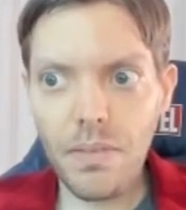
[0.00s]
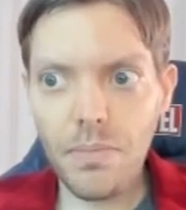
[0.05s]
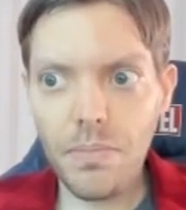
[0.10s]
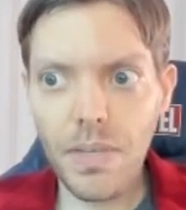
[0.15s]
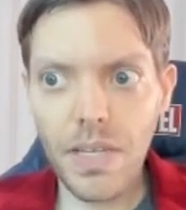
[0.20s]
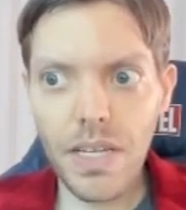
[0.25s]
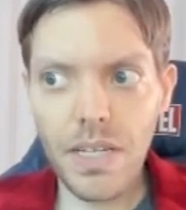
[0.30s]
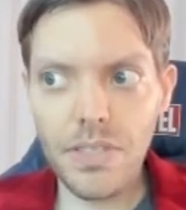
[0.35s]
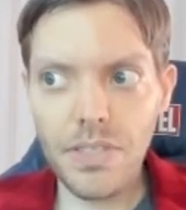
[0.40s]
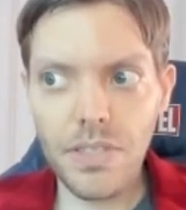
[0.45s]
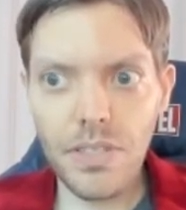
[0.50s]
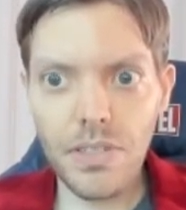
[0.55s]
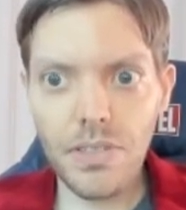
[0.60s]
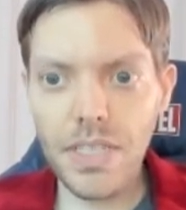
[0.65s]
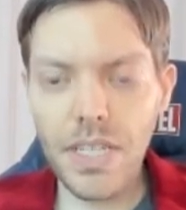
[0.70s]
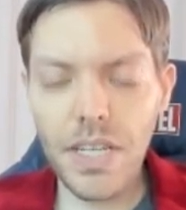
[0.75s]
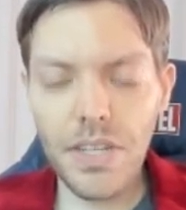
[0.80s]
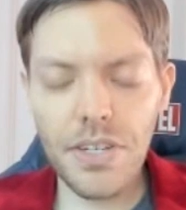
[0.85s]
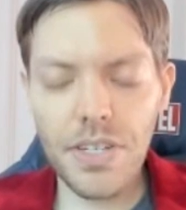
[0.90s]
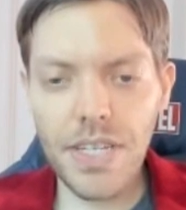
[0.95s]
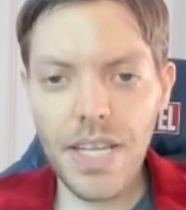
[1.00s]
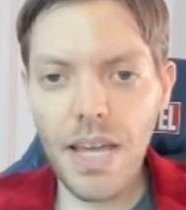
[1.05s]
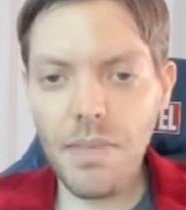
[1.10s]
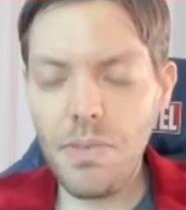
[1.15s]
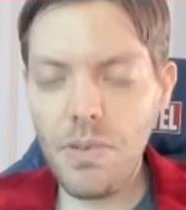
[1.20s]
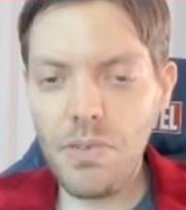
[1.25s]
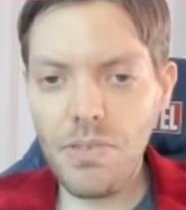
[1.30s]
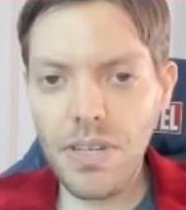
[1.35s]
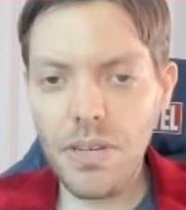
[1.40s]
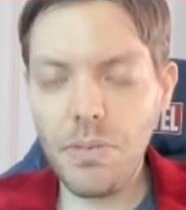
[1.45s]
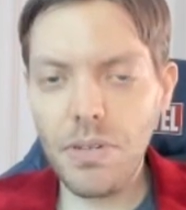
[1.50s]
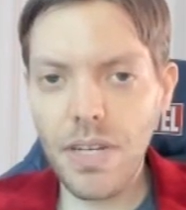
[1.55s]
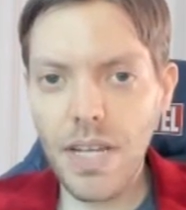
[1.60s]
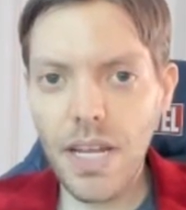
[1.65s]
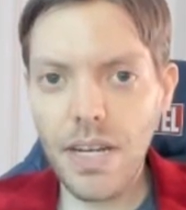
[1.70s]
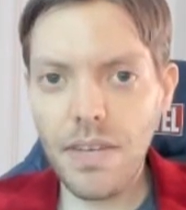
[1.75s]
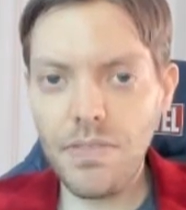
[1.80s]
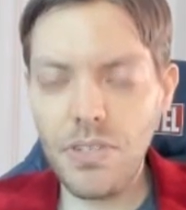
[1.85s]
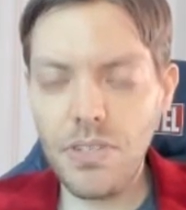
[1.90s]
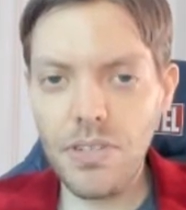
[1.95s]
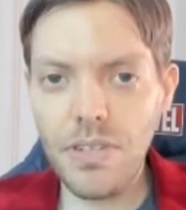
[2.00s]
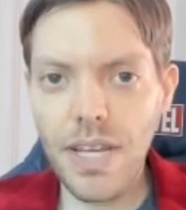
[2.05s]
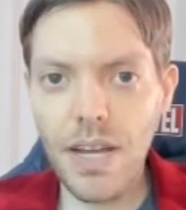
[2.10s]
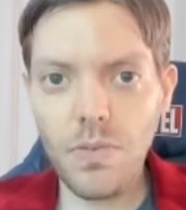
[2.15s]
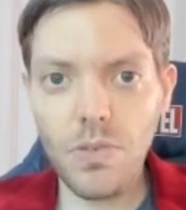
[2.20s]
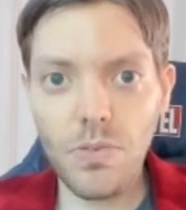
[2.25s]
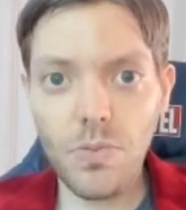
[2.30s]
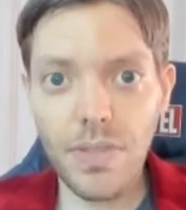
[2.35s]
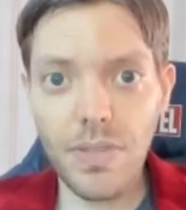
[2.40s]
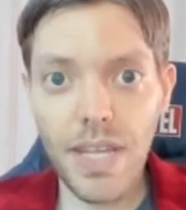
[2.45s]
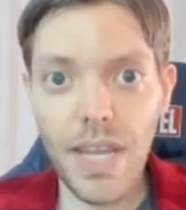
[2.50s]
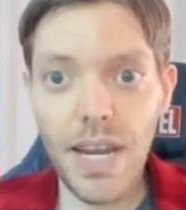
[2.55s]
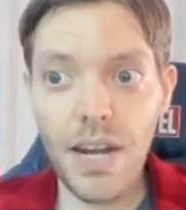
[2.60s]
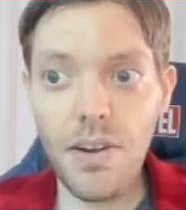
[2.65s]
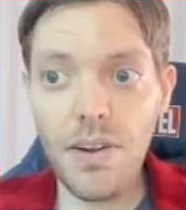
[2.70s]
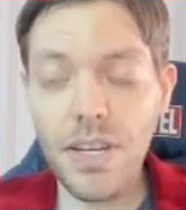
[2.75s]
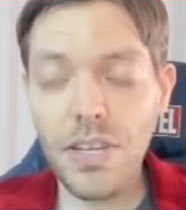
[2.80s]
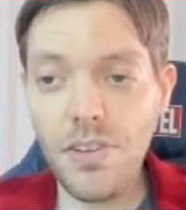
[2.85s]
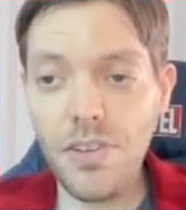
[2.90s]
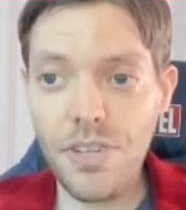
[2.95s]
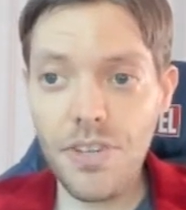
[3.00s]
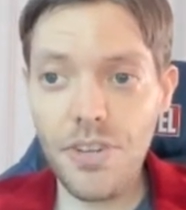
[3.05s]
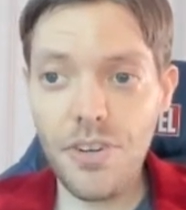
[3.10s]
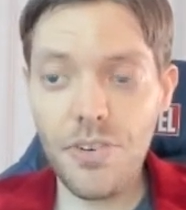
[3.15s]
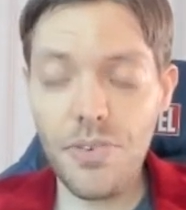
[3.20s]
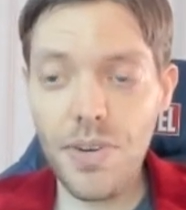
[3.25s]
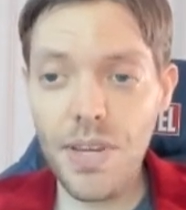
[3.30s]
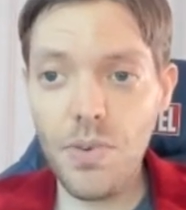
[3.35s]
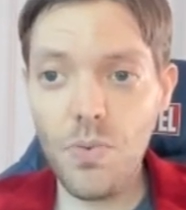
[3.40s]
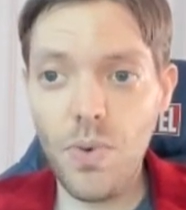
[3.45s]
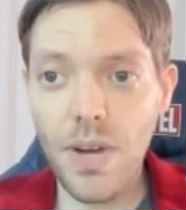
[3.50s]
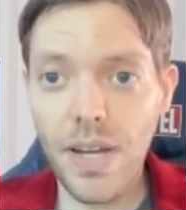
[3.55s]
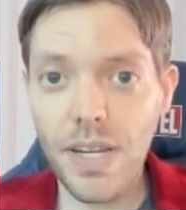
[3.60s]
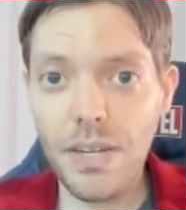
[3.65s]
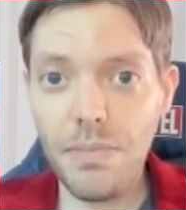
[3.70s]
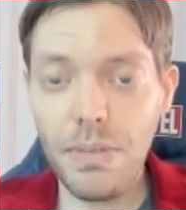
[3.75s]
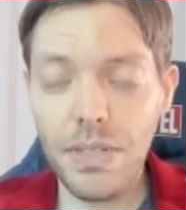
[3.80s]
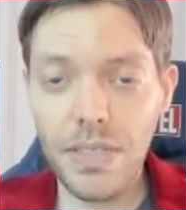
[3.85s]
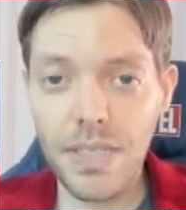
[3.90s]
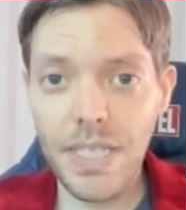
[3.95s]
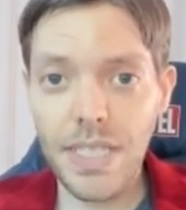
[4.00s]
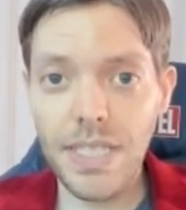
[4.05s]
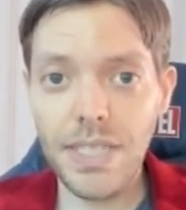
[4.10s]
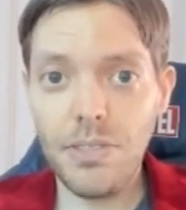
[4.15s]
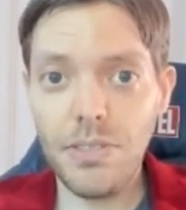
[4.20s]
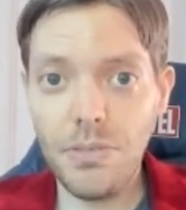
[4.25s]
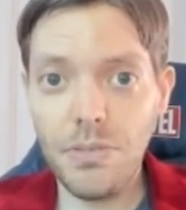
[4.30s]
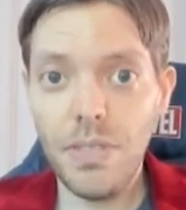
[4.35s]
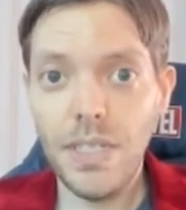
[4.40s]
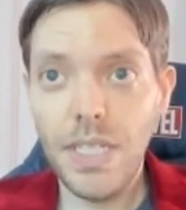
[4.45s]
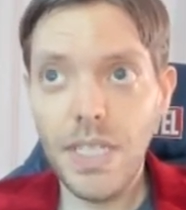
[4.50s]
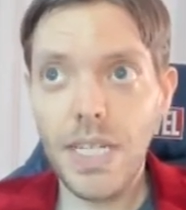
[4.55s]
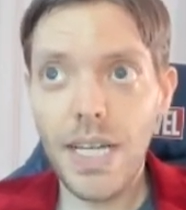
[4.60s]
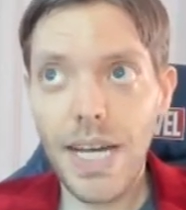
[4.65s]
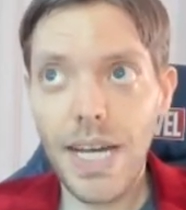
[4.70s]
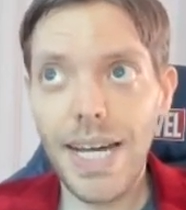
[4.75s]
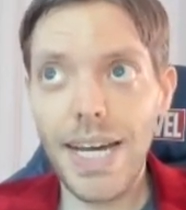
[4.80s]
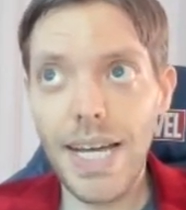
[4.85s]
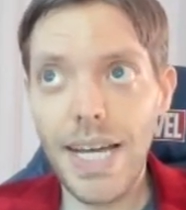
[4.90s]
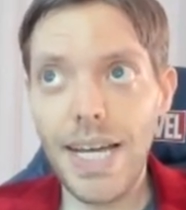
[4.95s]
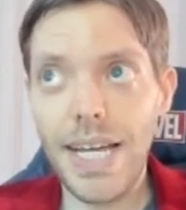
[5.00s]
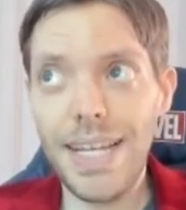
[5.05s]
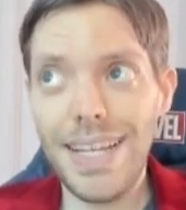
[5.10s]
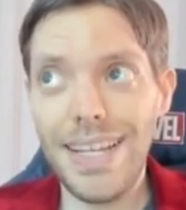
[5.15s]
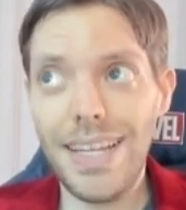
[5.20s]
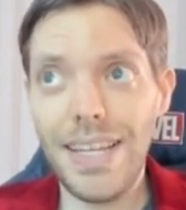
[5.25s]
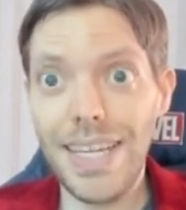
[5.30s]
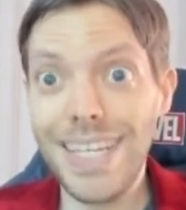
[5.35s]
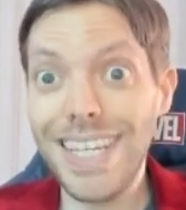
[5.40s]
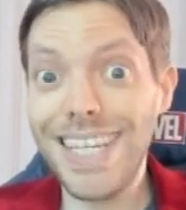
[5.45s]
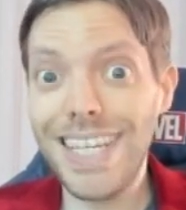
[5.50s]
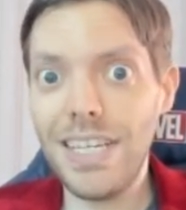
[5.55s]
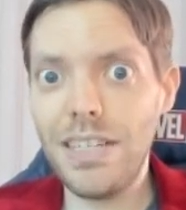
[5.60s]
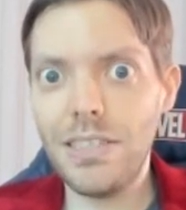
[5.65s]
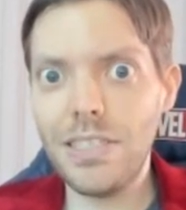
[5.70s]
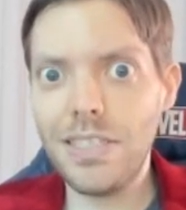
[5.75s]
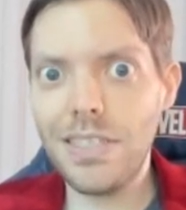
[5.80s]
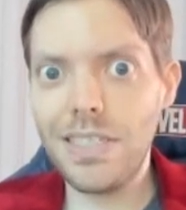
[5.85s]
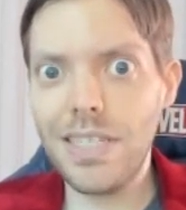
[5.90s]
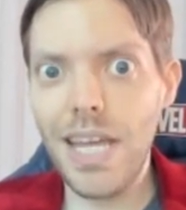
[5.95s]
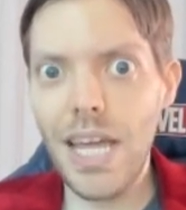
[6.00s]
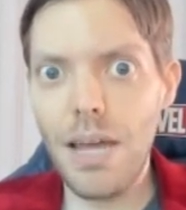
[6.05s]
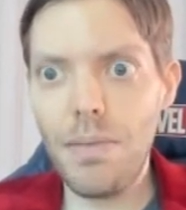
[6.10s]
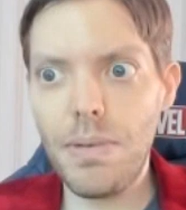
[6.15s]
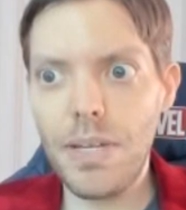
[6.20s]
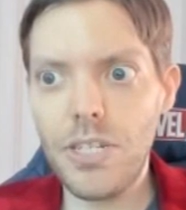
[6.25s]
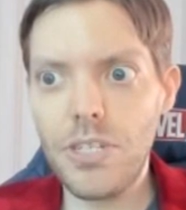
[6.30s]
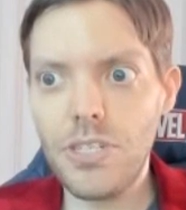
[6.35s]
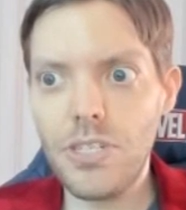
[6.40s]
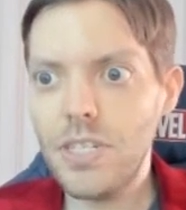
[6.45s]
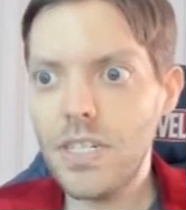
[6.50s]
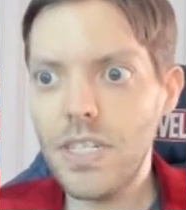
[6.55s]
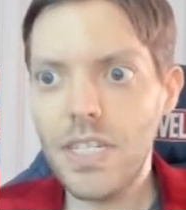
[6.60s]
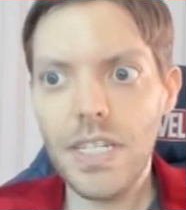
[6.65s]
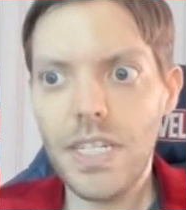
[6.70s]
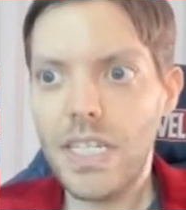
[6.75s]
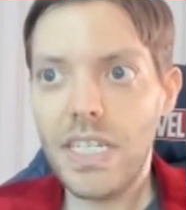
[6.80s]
Because the only other time he was able to kind of do that was with Eri using a rewind ability to, uh, like, heal his damage.